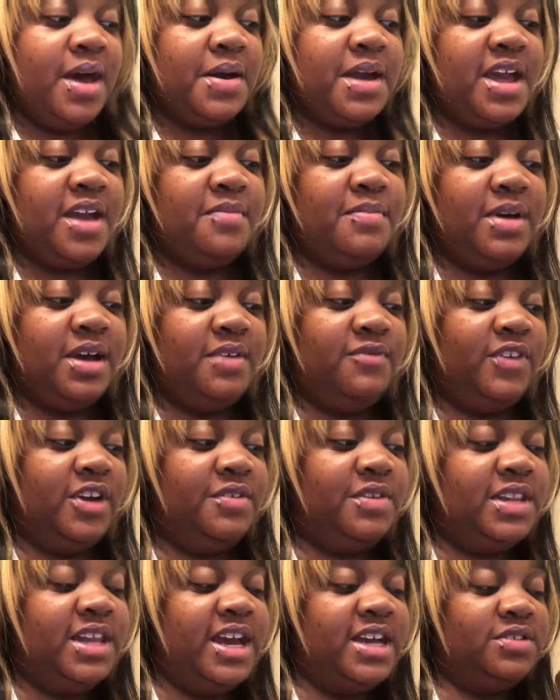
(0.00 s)
Okay, my
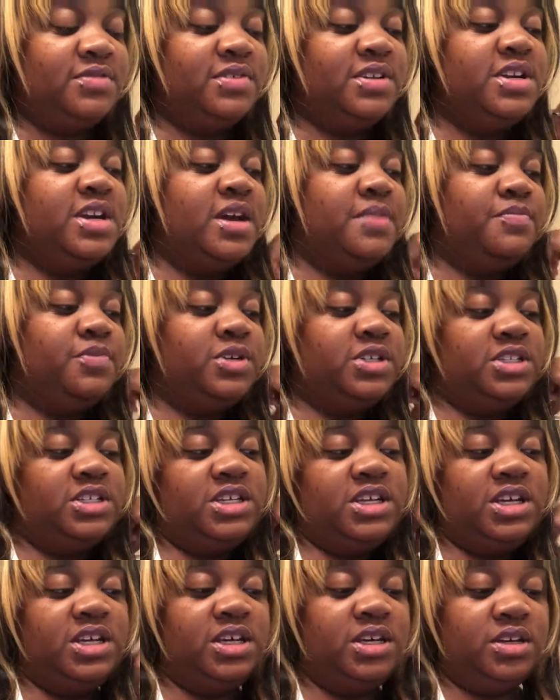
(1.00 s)
very last one, number
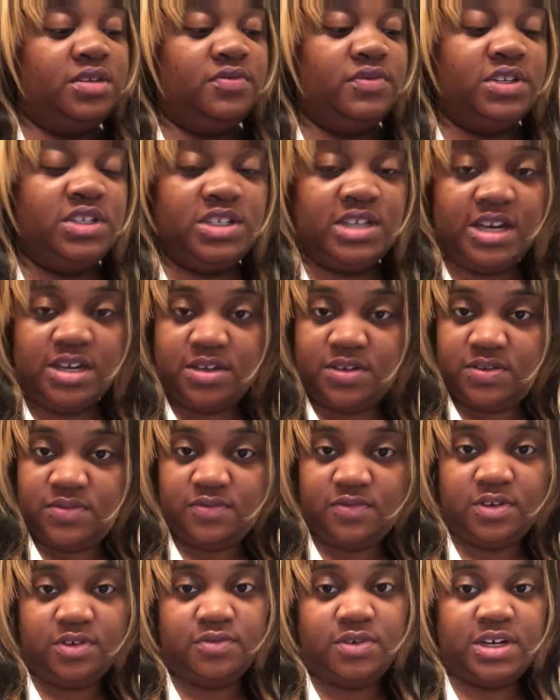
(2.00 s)
10, which is the
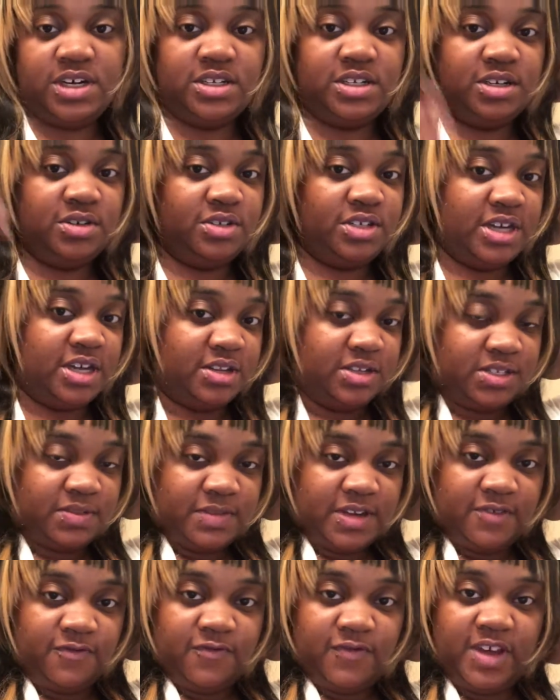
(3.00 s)
one I told y'all was
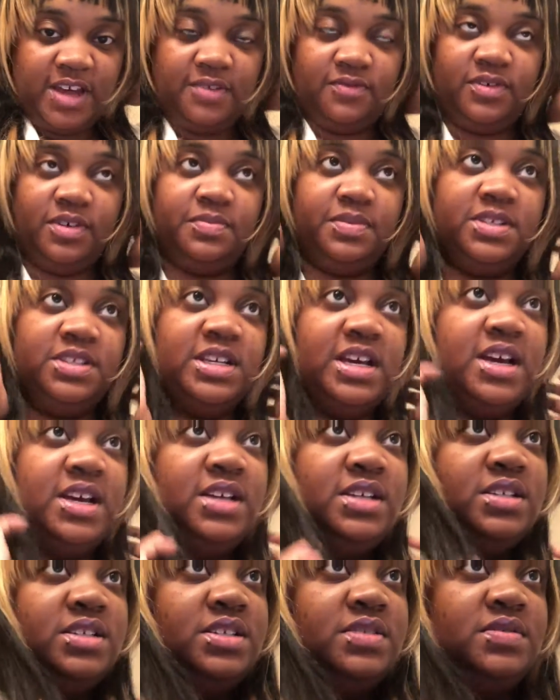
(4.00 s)
my favorite
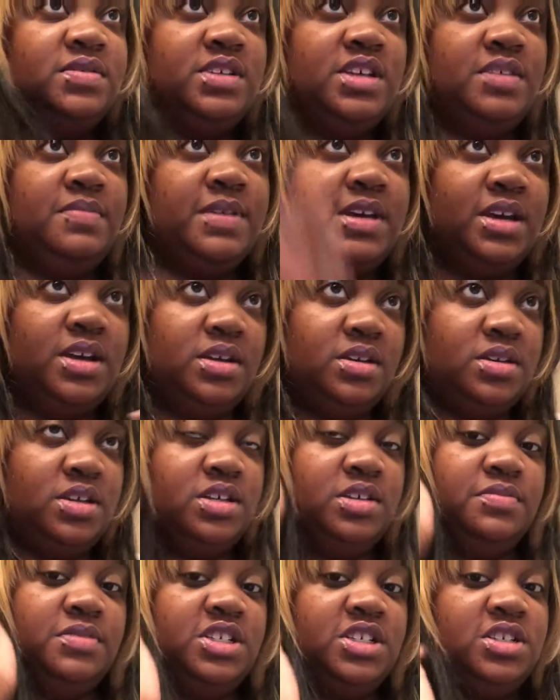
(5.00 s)
besides eBay,
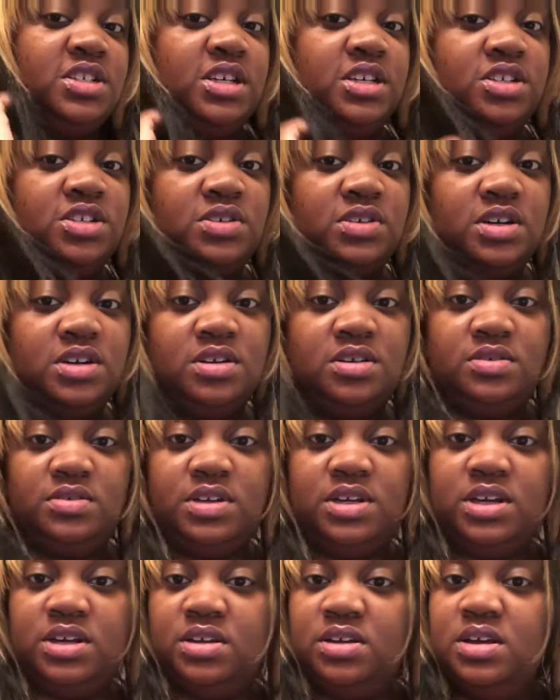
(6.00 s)
because I'm just getting started
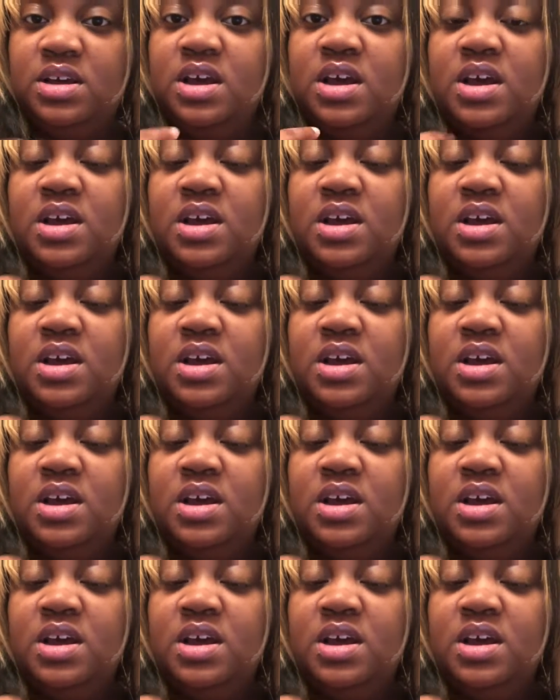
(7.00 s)
on that.